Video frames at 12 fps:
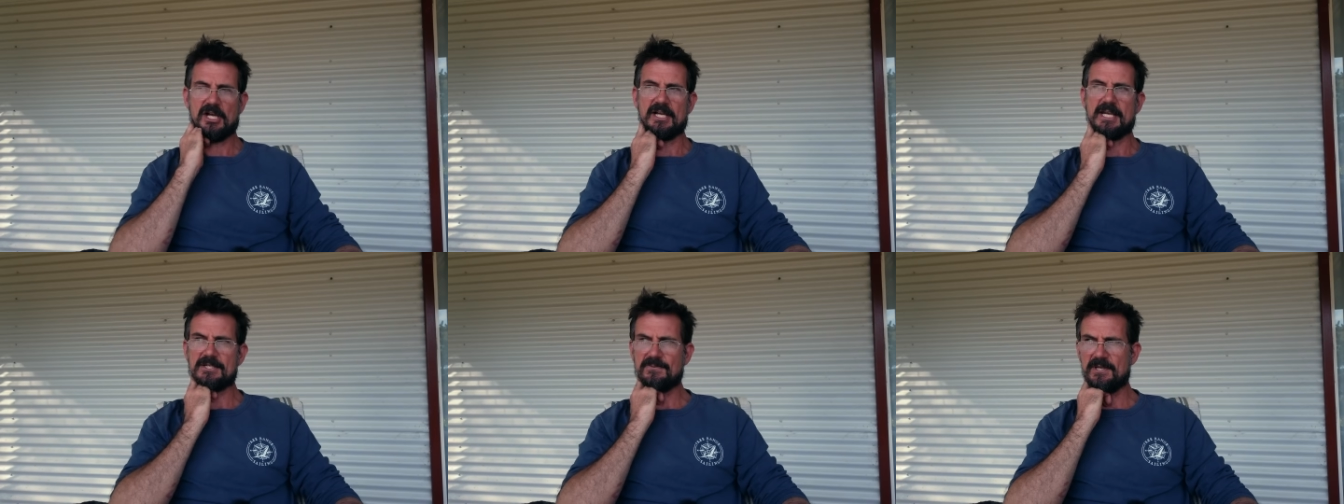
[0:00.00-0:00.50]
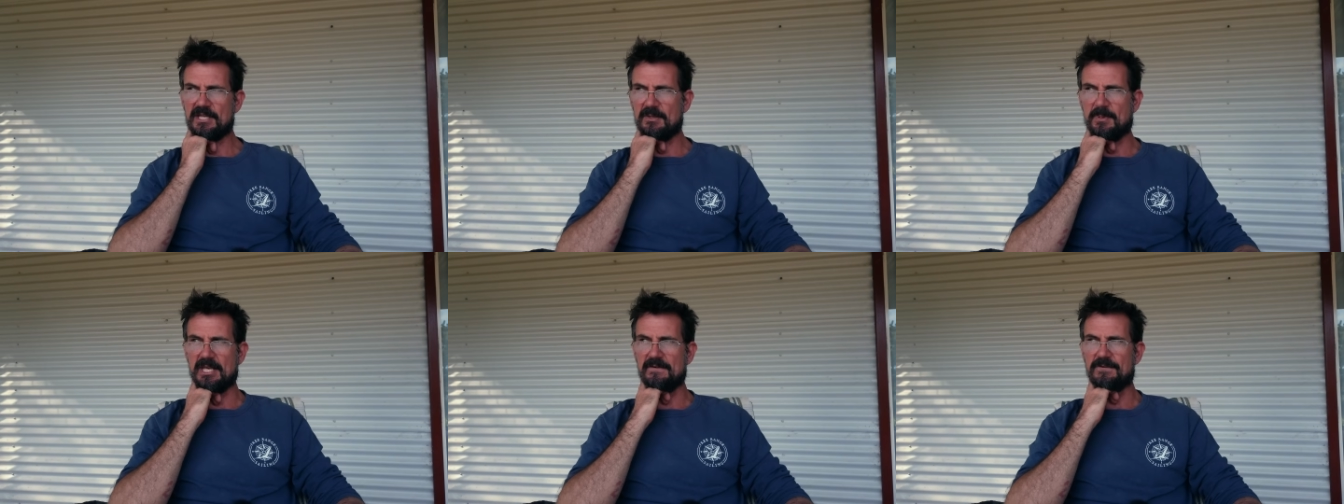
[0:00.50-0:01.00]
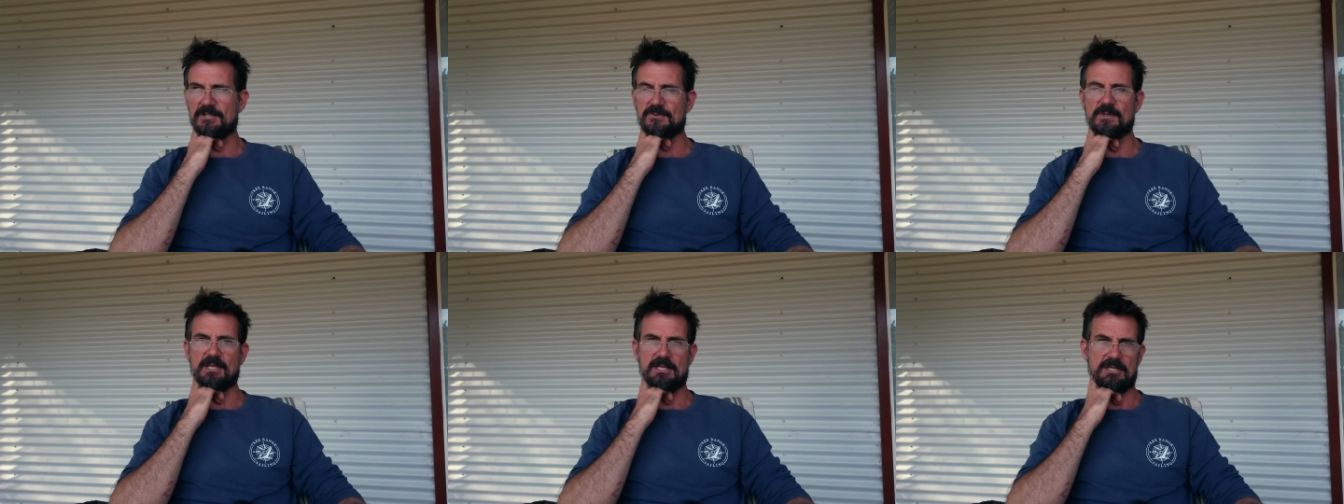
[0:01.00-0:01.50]
I guess one of the
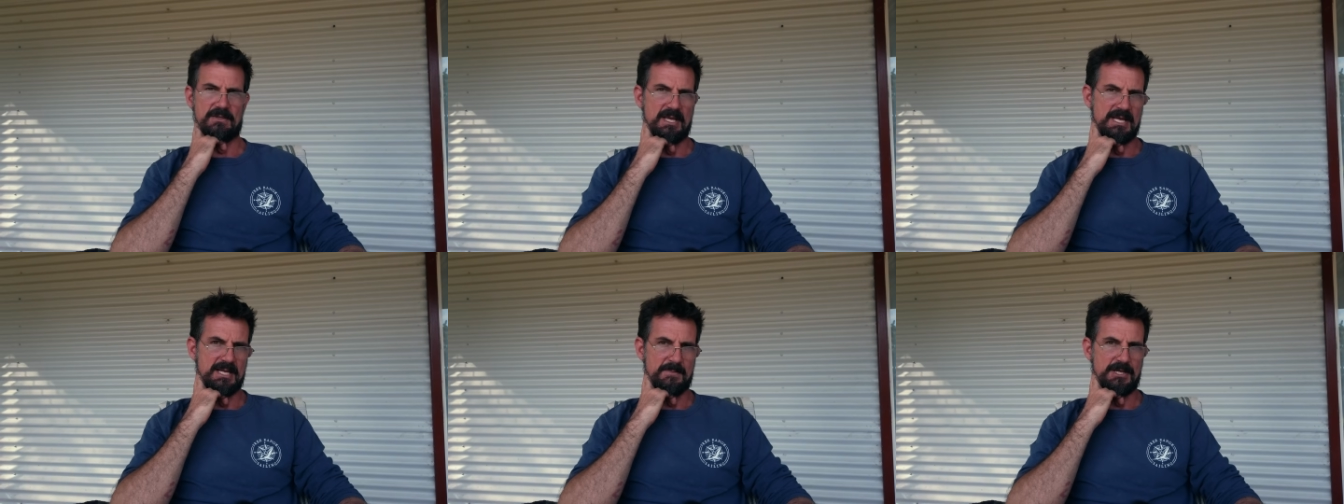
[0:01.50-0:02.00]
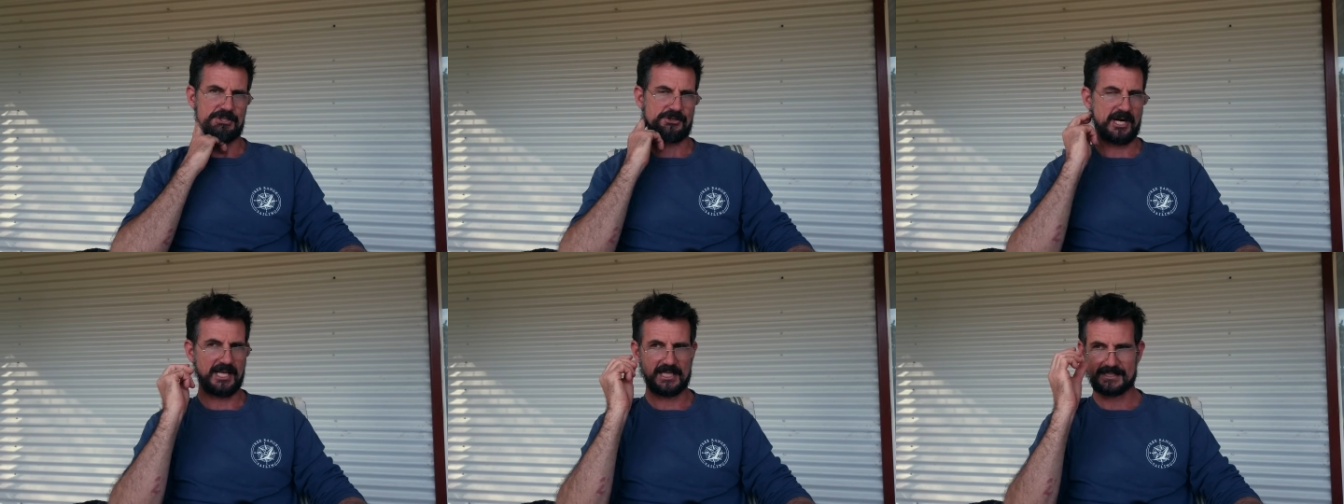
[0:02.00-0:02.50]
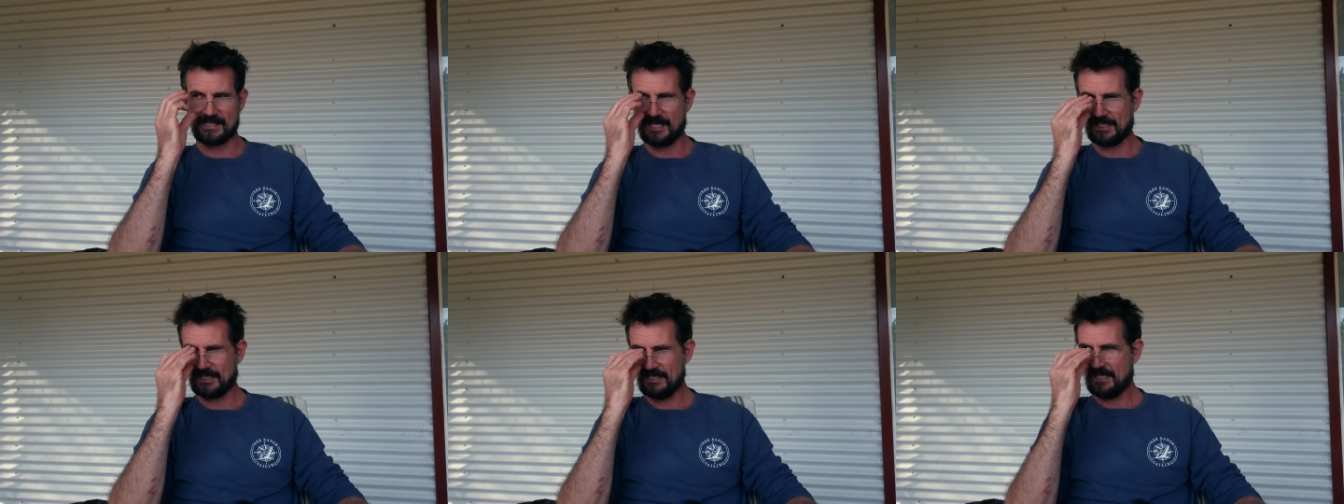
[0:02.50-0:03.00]
benefits with a trailer
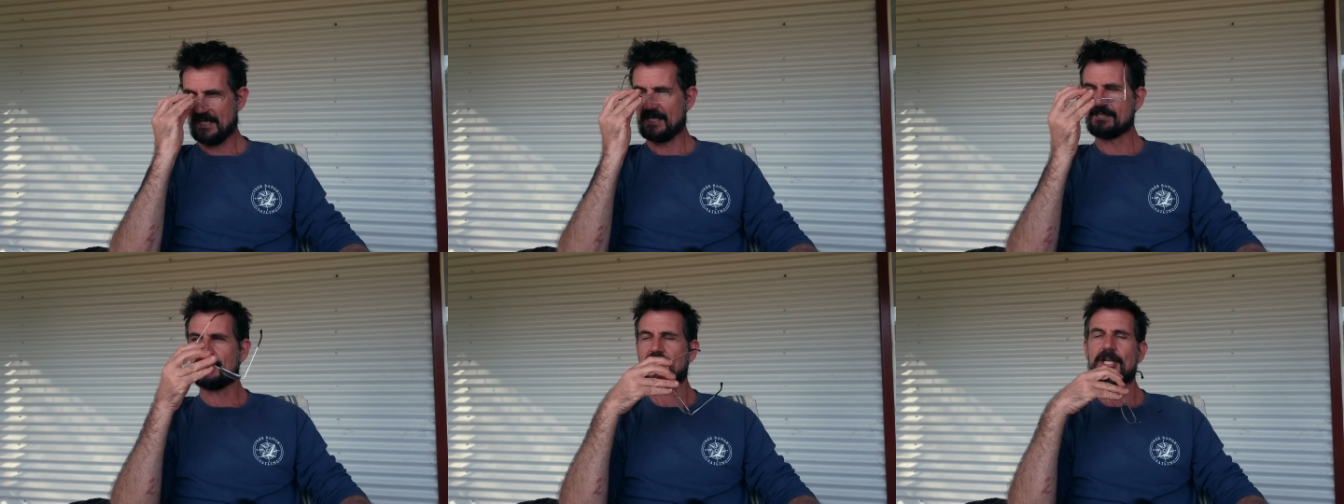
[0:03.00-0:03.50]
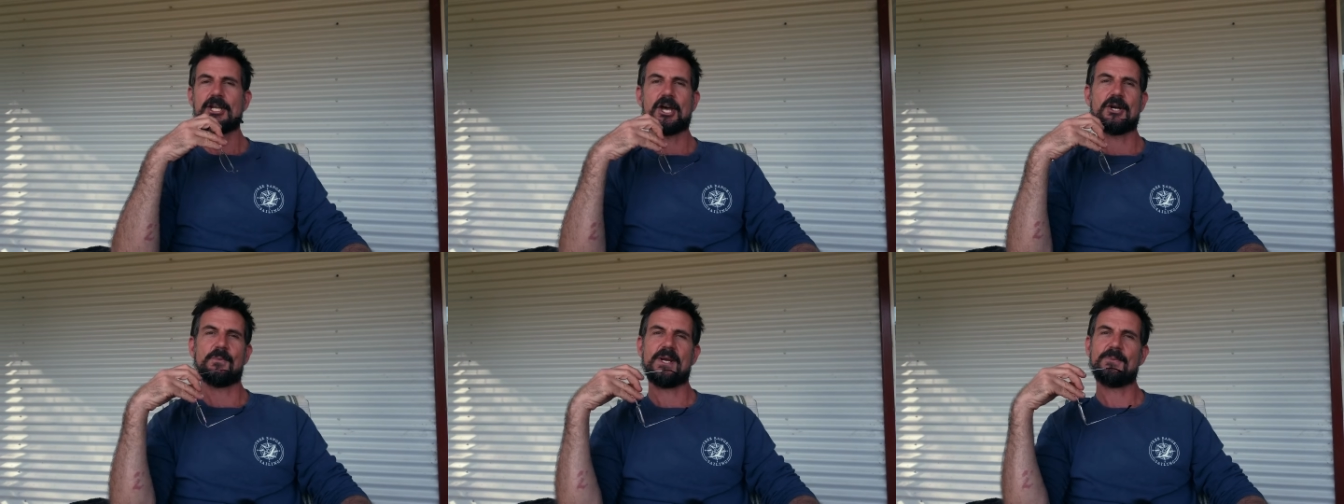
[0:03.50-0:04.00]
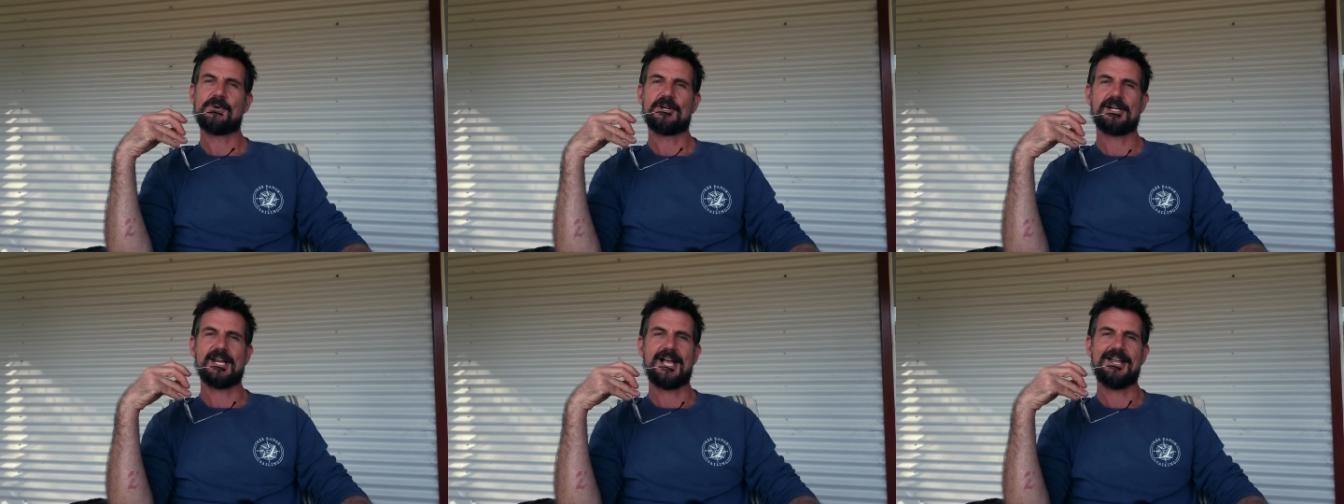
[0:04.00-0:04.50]
sailor is that you can go to
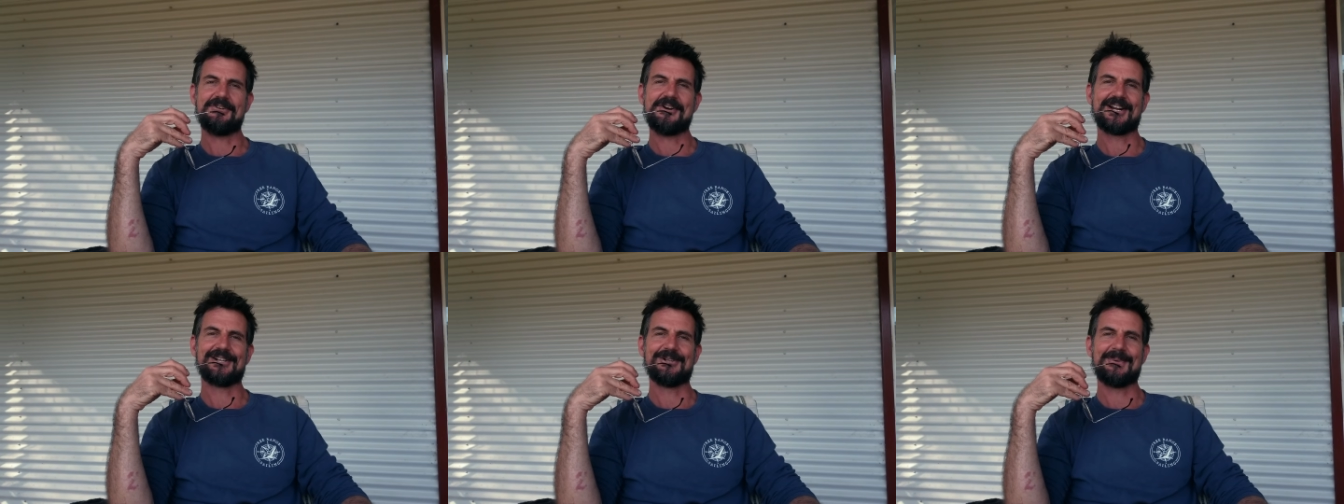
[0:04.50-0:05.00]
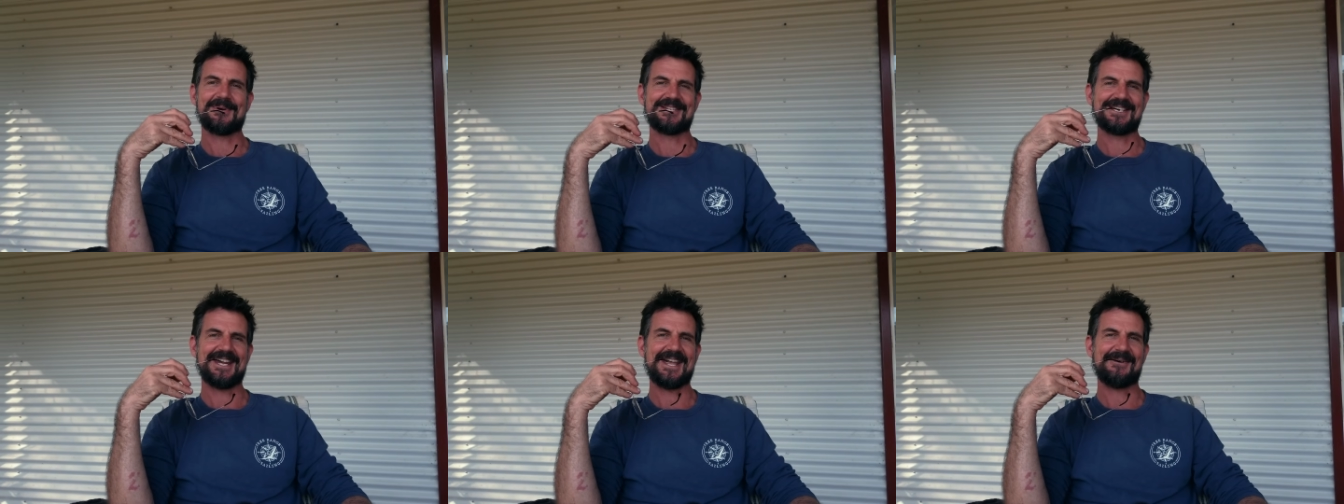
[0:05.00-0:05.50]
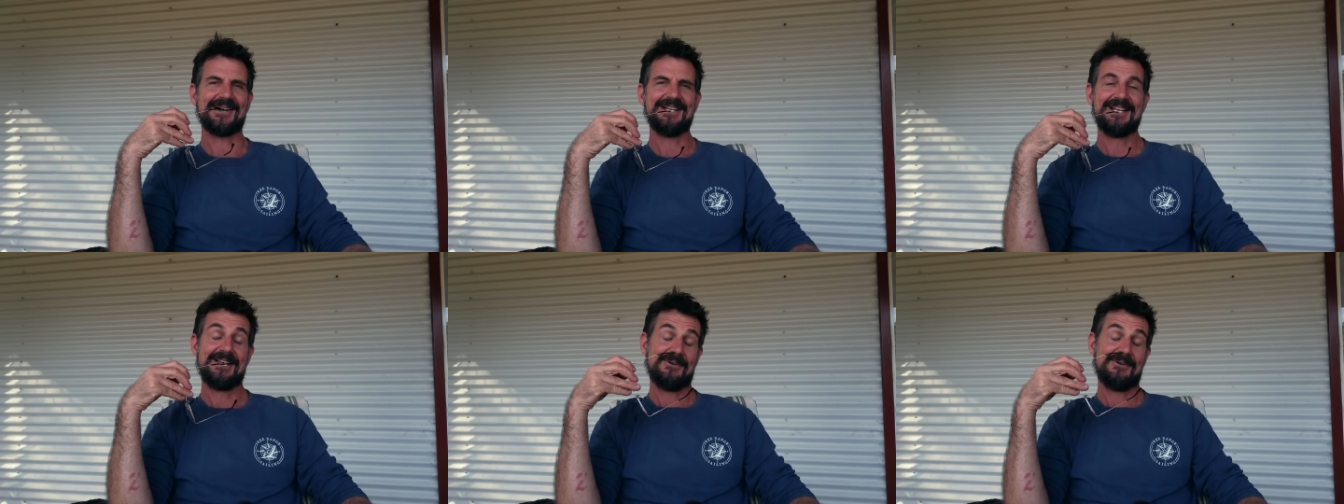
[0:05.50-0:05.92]
windward at 100 kilometres an hour,